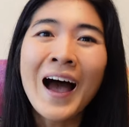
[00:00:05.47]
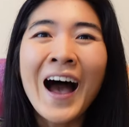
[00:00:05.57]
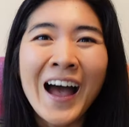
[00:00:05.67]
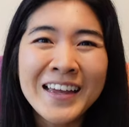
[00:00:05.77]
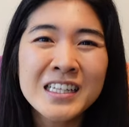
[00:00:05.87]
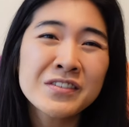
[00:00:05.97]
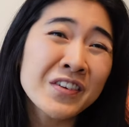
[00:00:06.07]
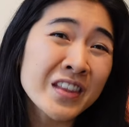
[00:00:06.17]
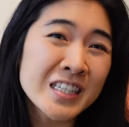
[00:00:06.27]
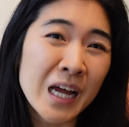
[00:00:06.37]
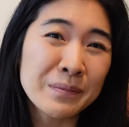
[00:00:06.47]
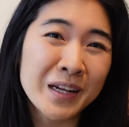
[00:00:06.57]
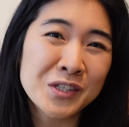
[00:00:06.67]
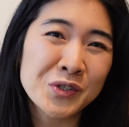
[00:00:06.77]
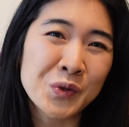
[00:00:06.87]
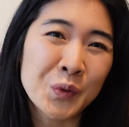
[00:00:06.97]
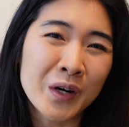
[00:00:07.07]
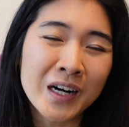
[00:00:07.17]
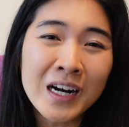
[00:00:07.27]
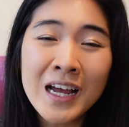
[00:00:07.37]
Hi, it's Vivian, The Somm Next
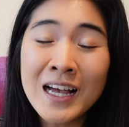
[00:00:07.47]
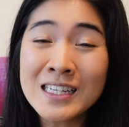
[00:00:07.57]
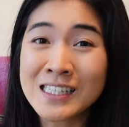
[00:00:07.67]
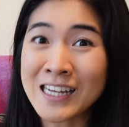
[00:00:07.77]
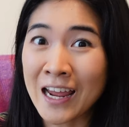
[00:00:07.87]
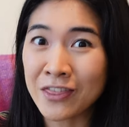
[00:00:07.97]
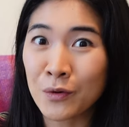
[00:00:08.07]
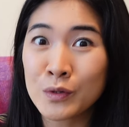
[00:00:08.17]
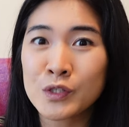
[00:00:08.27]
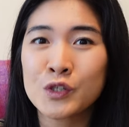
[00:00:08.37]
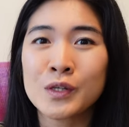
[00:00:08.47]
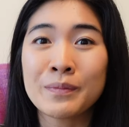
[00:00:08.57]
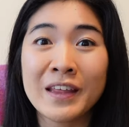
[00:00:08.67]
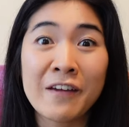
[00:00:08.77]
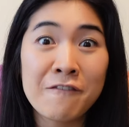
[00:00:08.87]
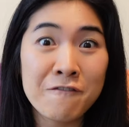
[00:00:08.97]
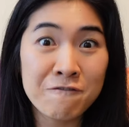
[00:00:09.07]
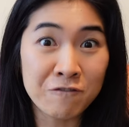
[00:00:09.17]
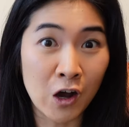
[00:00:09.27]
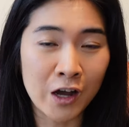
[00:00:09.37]
Door. Today I thought we'd do something
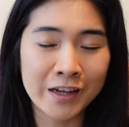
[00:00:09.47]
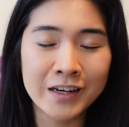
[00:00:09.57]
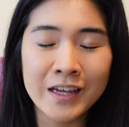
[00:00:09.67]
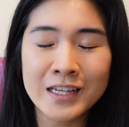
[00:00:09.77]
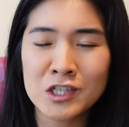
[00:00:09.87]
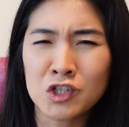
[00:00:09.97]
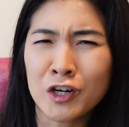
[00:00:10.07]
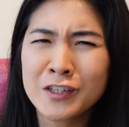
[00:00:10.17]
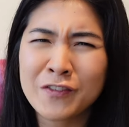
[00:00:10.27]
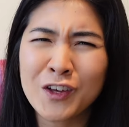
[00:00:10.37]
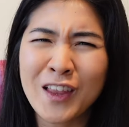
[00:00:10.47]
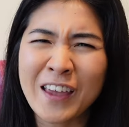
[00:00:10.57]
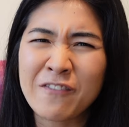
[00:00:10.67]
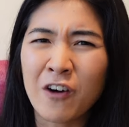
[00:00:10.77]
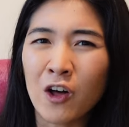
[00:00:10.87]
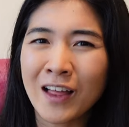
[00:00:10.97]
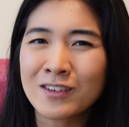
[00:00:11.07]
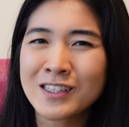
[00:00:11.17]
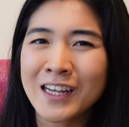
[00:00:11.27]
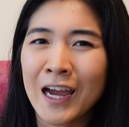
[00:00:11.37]
fun. It's starting to feel like fall
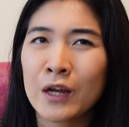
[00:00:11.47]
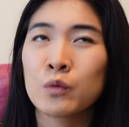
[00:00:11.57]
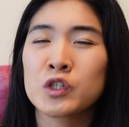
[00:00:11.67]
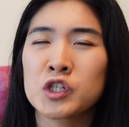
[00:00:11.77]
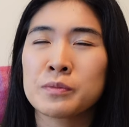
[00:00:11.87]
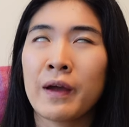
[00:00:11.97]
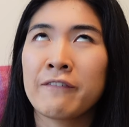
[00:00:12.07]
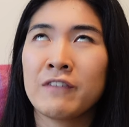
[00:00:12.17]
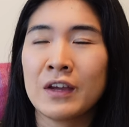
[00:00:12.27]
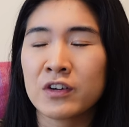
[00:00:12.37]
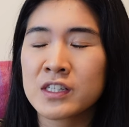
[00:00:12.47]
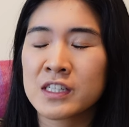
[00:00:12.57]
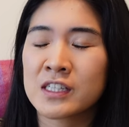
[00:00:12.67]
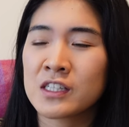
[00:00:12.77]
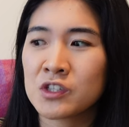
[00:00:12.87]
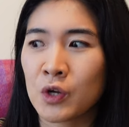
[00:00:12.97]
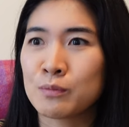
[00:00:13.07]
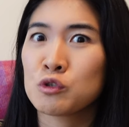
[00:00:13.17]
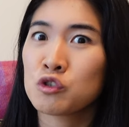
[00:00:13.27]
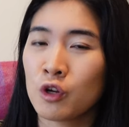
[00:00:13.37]
outside, which is my favorite season, so
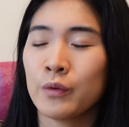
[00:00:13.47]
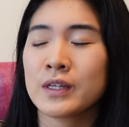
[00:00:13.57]
I'm so